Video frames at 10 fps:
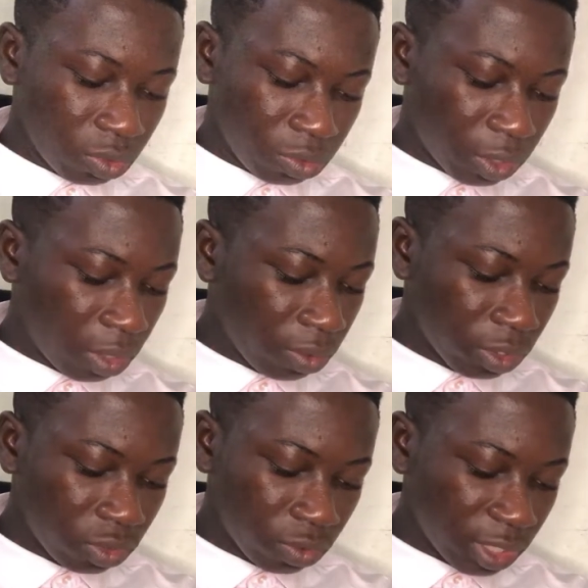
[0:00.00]
You're not
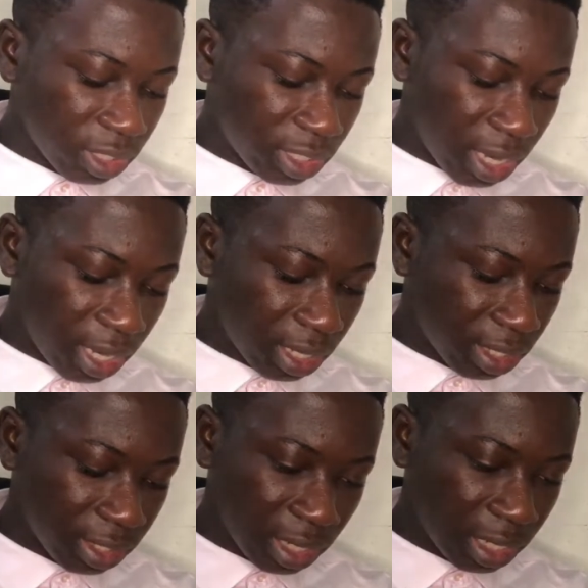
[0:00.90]
going to register
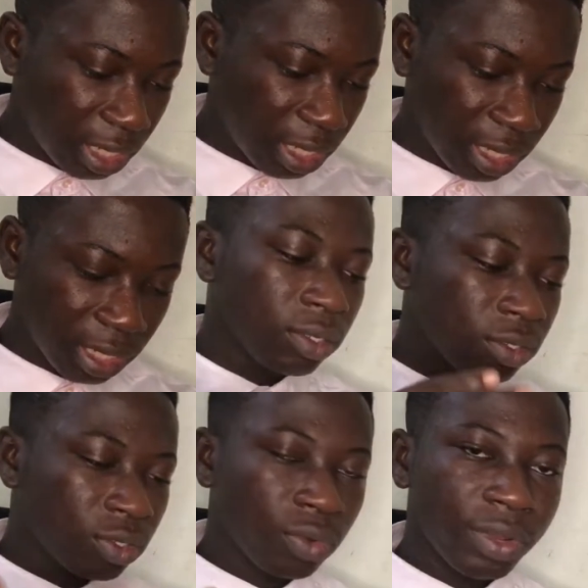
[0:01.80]
the link.
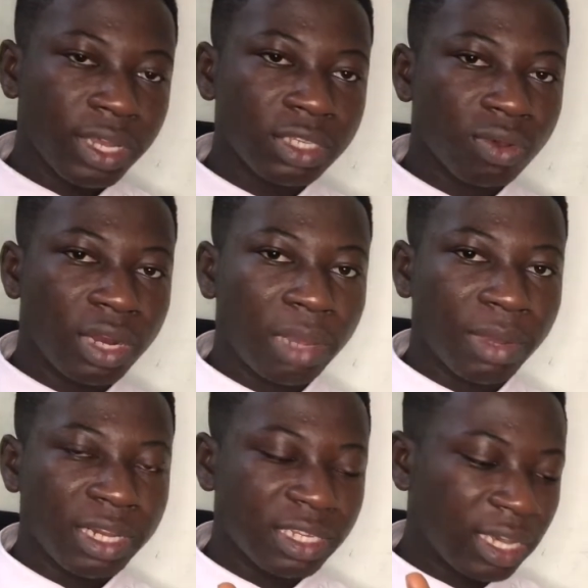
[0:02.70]
So with this online
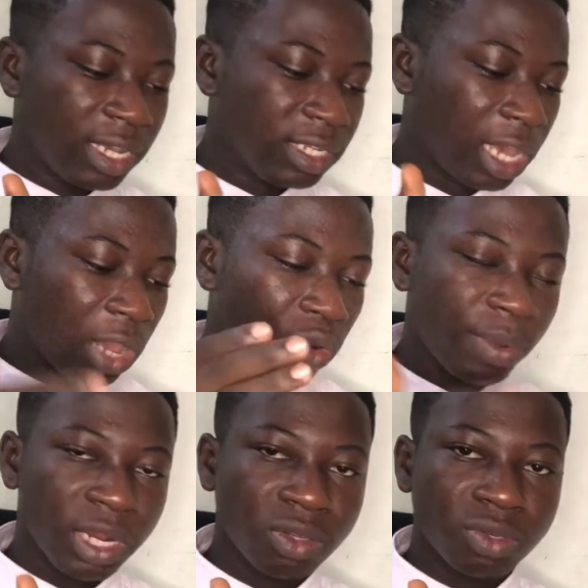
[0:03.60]
money site, I
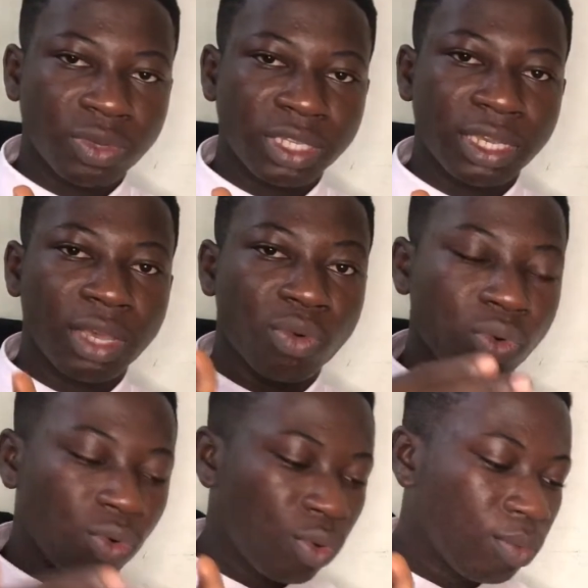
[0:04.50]
open it with a
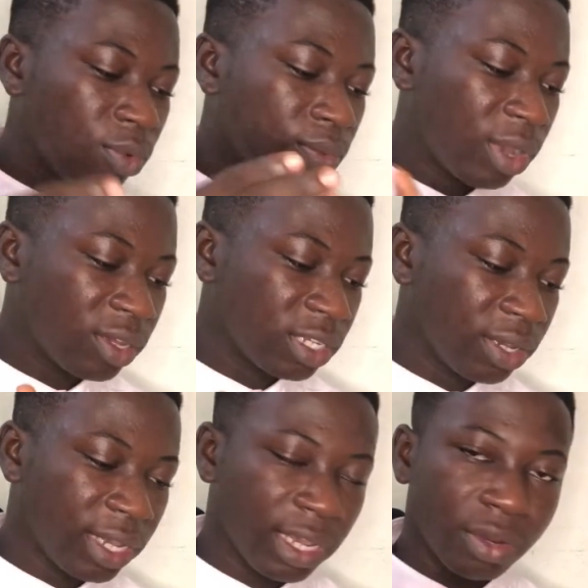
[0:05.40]
Chrome browser.
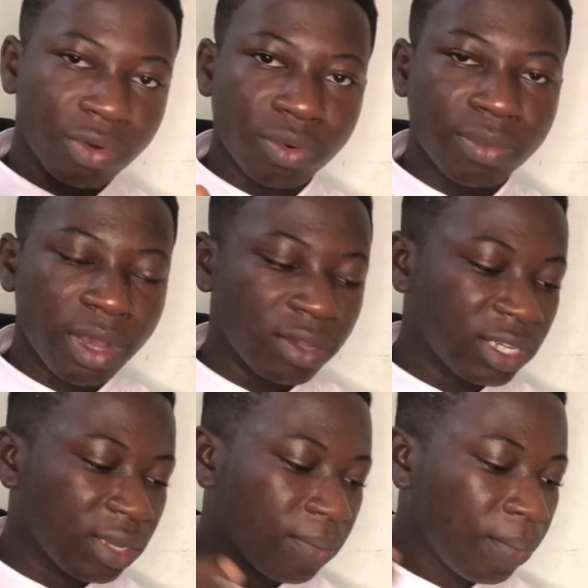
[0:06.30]
Okay, Chrome browser.